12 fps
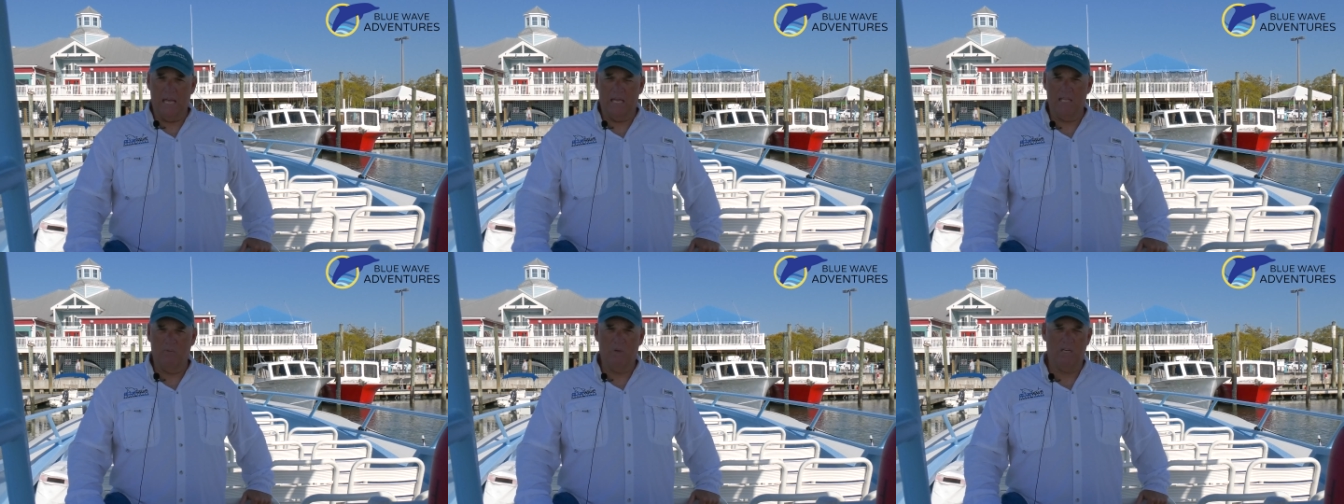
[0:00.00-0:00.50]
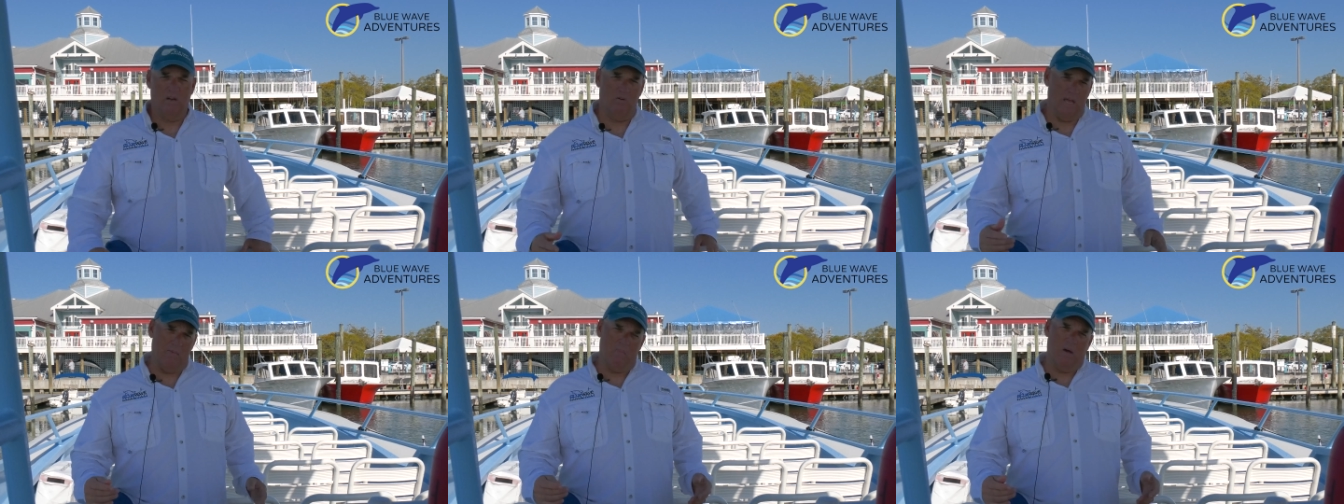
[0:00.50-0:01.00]
And then we
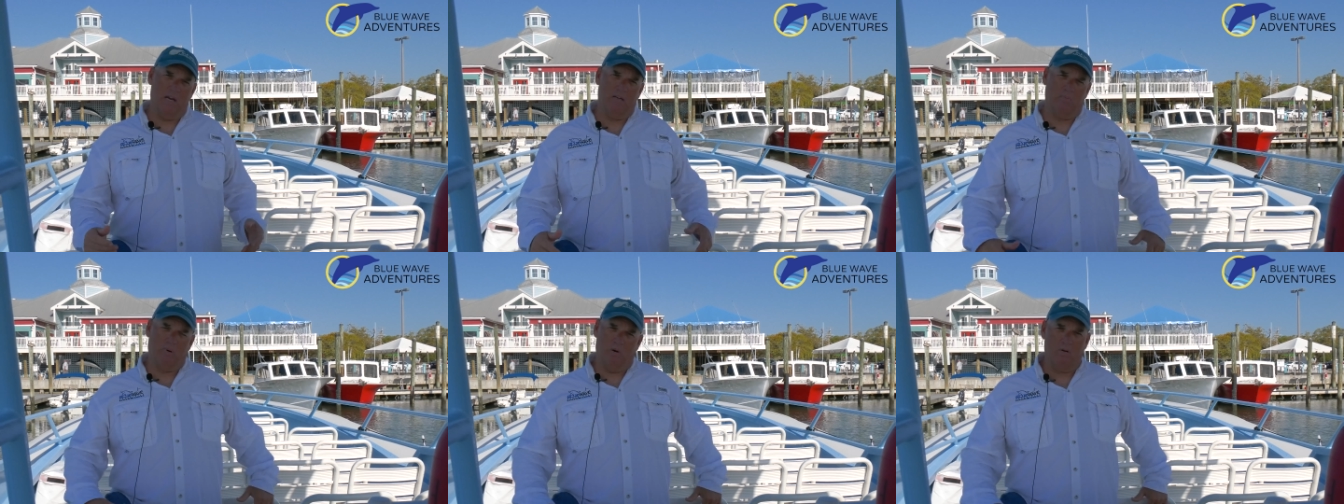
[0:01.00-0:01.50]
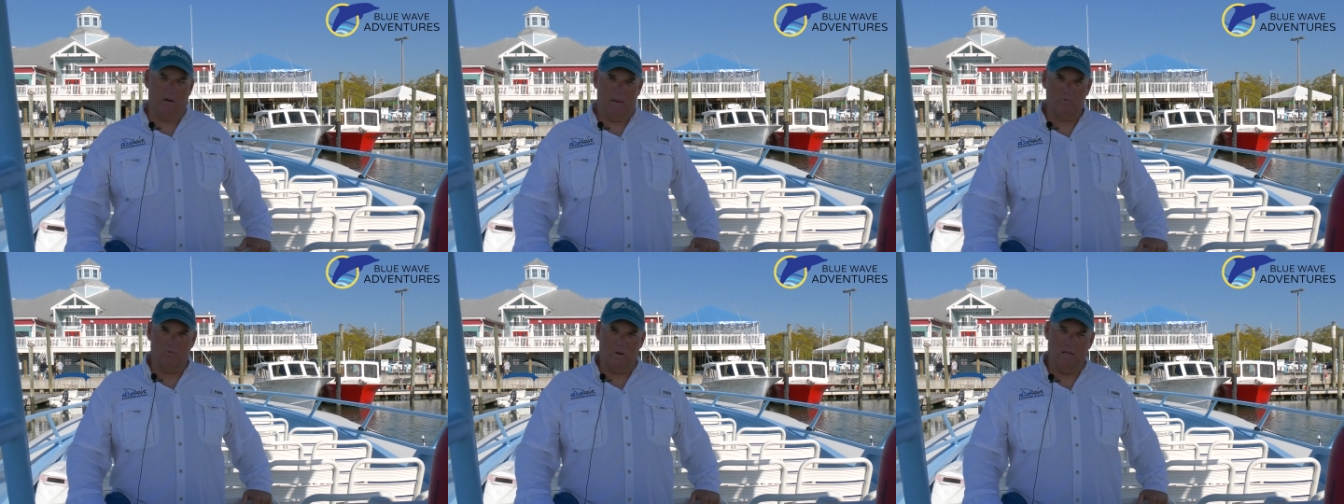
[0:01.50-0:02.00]
donate money to
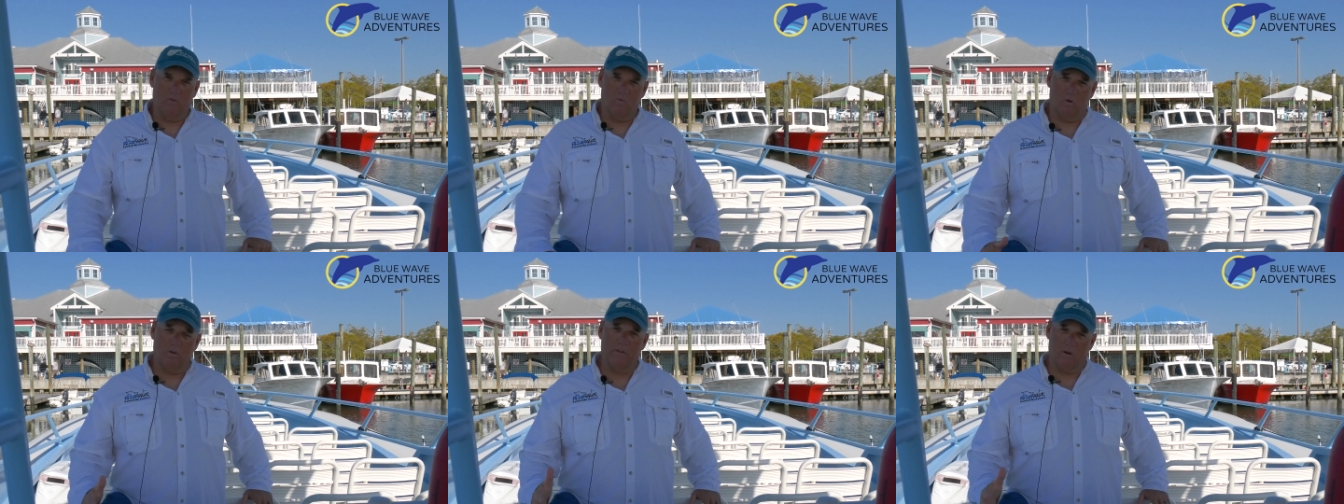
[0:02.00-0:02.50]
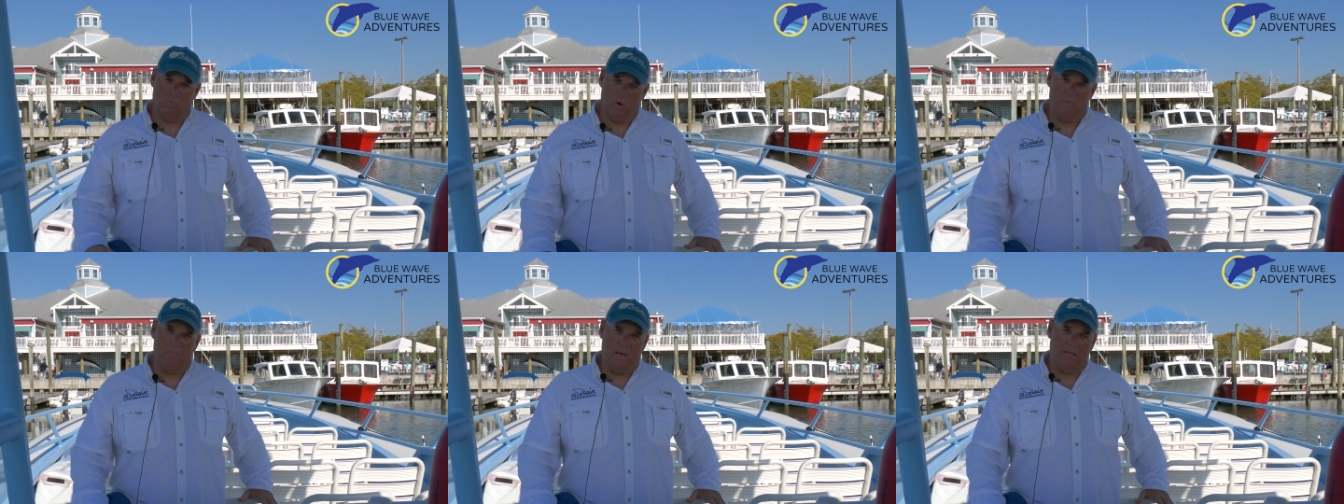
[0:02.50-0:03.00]
programs around the world that are
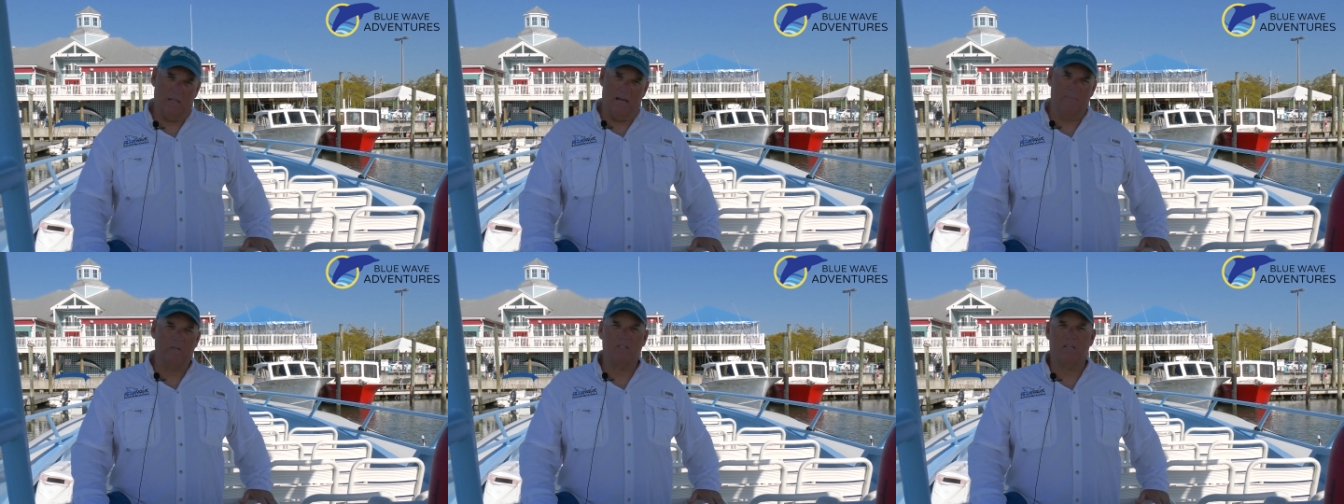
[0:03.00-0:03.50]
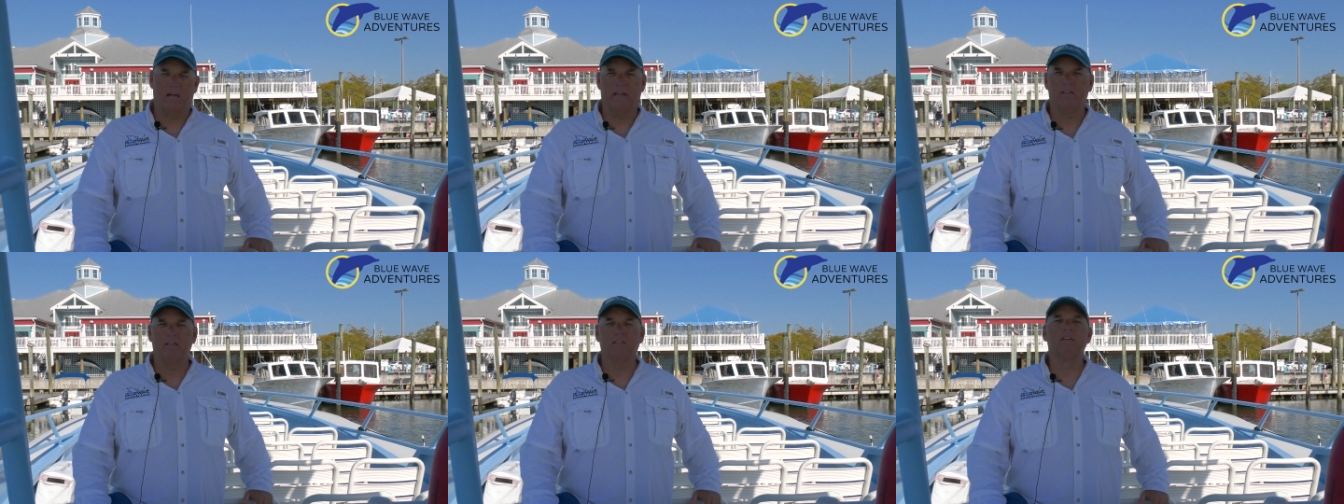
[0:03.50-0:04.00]
run by climate
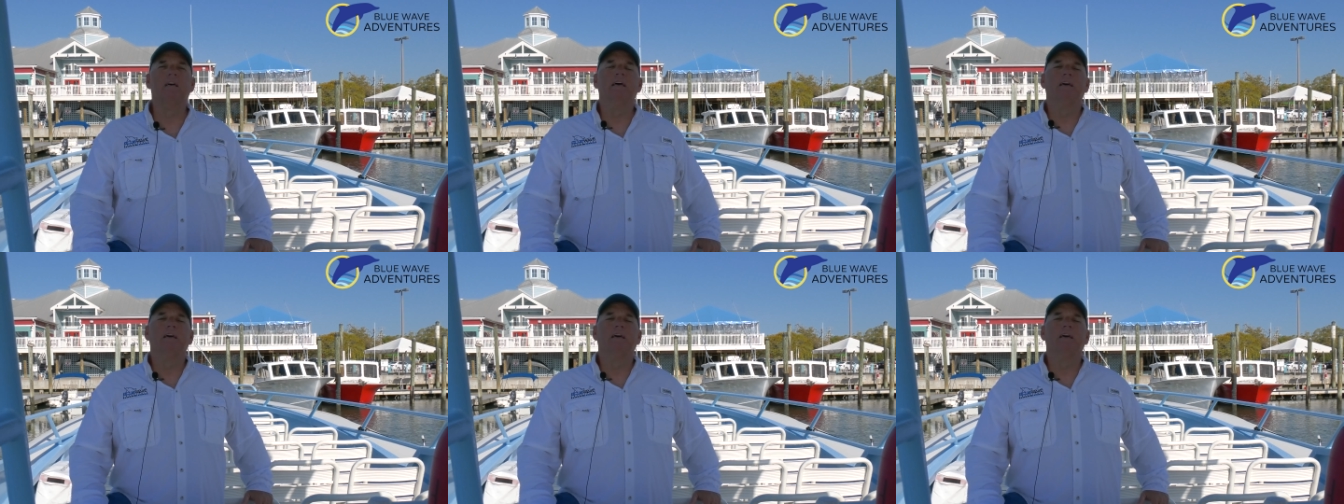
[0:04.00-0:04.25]
scientists